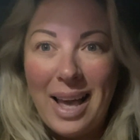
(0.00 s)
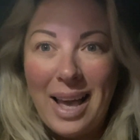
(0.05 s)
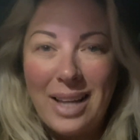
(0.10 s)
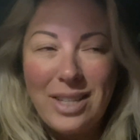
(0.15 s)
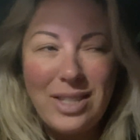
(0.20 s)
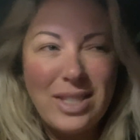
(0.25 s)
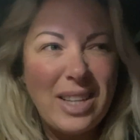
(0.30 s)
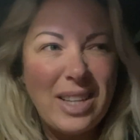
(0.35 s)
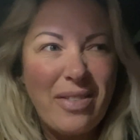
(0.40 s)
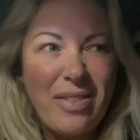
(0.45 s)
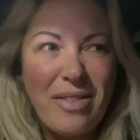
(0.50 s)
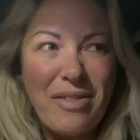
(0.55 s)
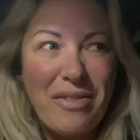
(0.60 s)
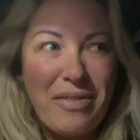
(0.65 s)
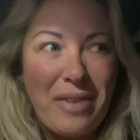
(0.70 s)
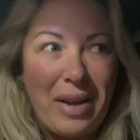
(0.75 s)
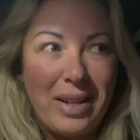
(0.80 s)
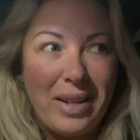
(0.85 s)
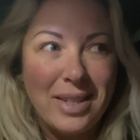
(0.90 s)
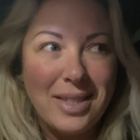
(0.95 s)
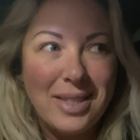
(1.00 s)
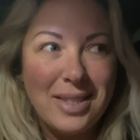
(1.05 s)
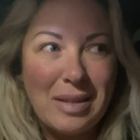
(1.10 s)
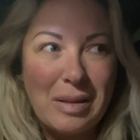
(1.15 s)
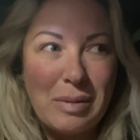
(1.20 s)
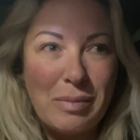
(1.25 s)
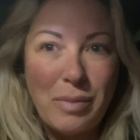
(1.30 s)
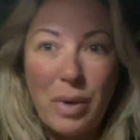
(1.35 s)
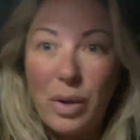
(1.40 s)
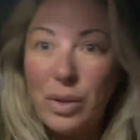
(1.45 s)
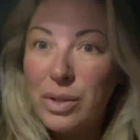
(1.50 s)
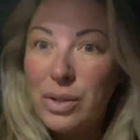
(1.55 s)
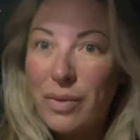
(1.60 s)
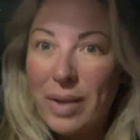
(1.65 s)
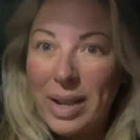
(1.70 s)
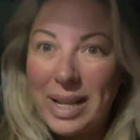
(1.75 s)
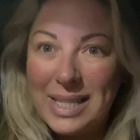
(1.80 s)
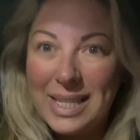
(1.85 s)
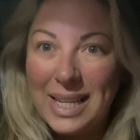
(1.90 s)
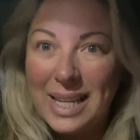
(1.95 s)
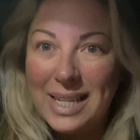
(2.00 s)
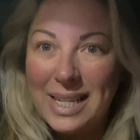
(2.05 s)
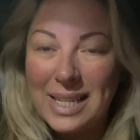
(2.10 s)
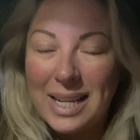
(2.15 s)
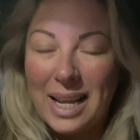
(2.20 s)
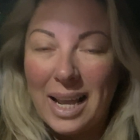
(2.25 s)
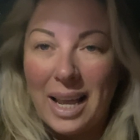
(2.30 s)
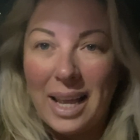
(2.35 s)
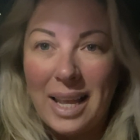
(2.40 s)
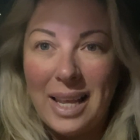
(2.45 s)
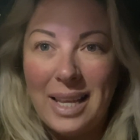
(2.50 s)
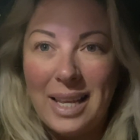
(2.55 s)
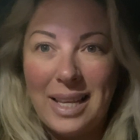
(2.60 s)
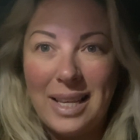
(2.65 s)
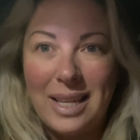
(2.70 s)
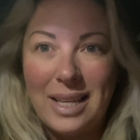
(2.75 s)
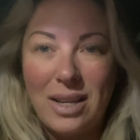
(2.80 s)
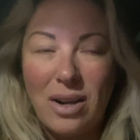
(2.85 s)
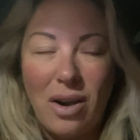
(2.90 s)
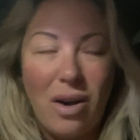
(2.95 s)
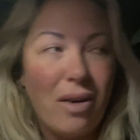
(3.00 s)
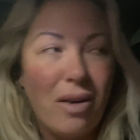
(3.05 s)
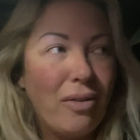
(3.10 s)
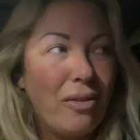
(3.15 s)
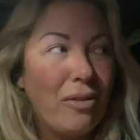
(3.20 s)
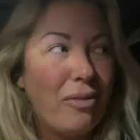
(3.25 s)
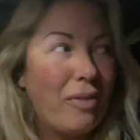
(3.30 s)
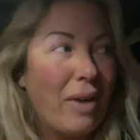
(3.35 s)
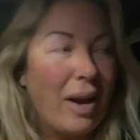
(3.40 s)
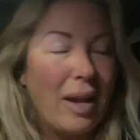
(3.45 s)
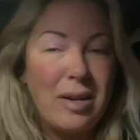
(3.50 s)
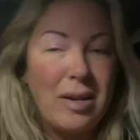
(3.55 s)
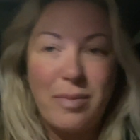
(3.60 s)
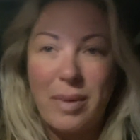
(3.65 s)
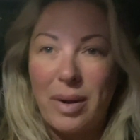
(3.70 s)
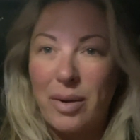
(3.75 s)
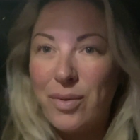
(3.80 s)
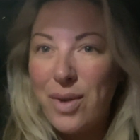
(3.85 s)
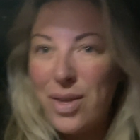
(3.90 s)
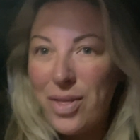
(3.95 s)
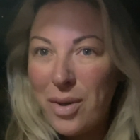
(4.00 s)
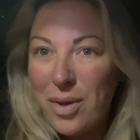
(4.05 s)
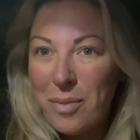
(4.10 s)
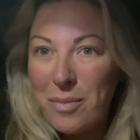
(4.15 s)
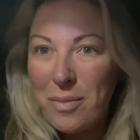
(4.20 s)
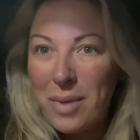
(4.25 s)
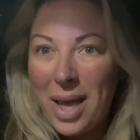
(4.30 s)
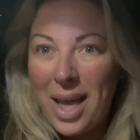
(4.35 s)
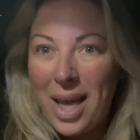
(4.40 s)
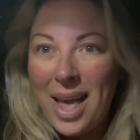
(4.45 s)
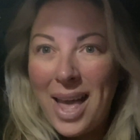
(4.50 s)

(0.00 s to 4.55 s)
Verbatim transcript: I just haven't felt motivated. I can't find my rhythm.